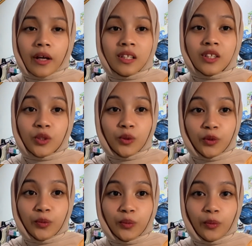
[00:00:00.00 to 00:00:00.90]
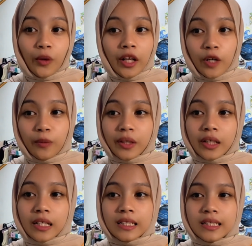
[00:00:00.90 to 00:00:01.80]
Zoom right now
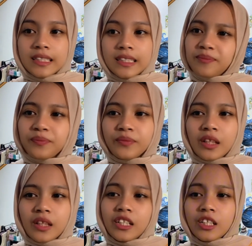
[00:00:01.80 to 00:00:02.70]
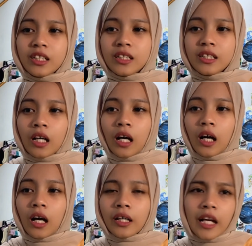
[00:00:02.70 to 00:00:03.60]
because just
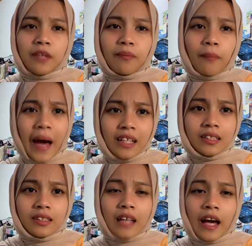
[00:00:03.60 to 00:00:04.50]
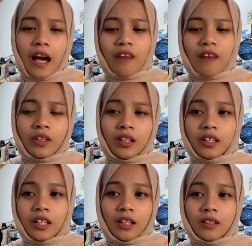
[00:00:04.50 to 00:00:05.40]
kind of packed. I have a
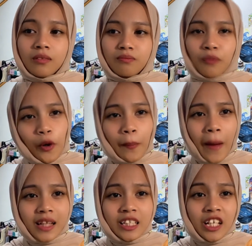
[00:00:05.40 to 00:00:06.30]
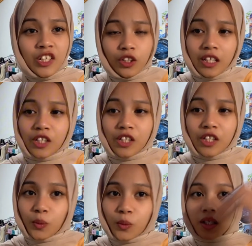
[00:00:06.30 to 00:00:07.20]
little more packed schedule than
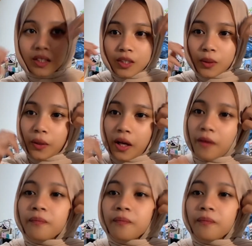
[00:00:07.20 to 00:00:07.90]
usual. So yeah,